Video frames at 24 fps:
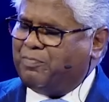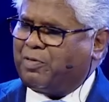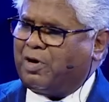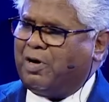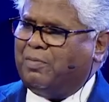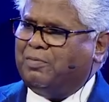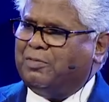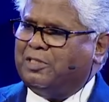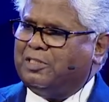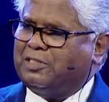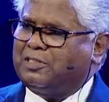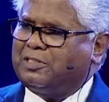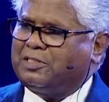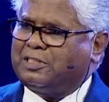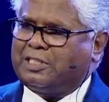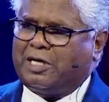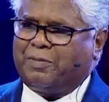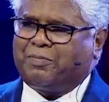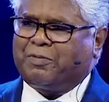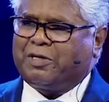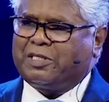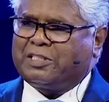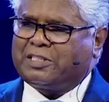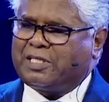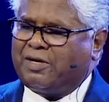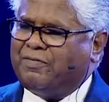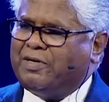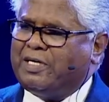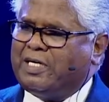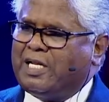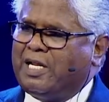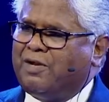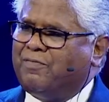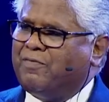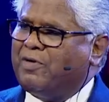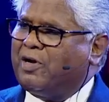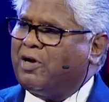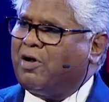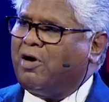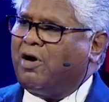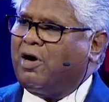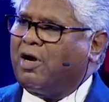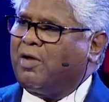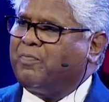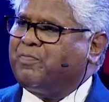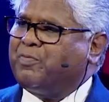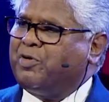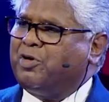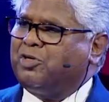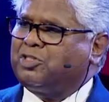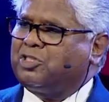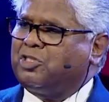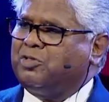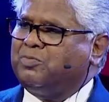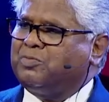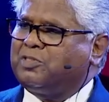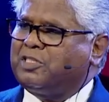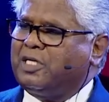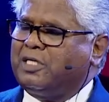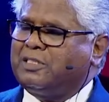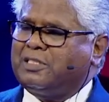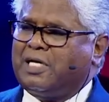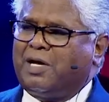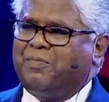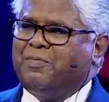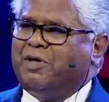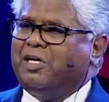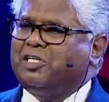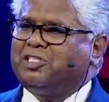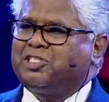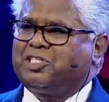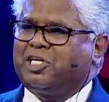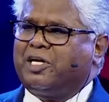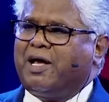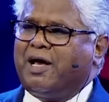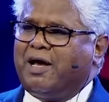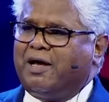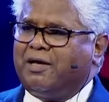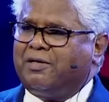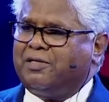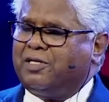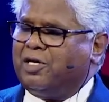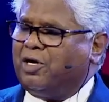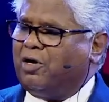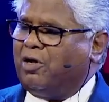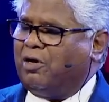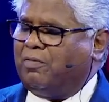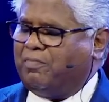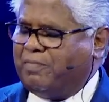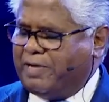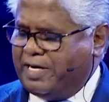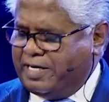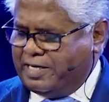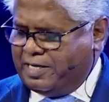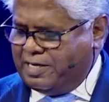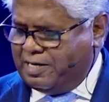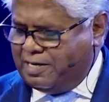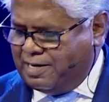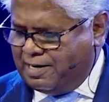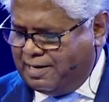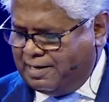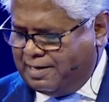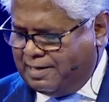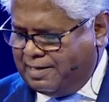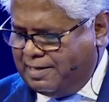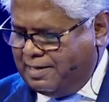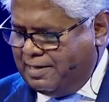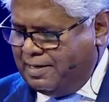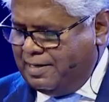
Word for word: promise. Chapter seventeen, when God appears to him, says, I'm El Shaddai, the Almighty God.